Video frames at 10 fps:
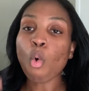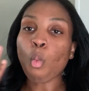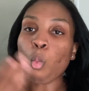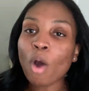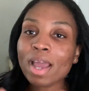
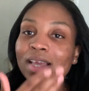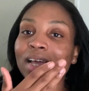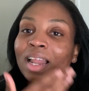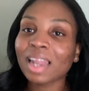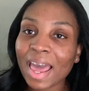what
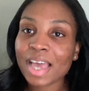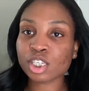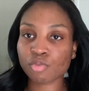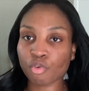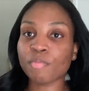
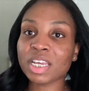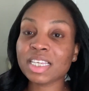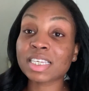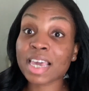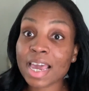classroom
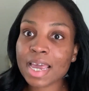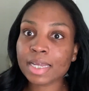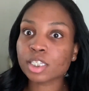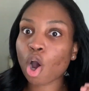these kids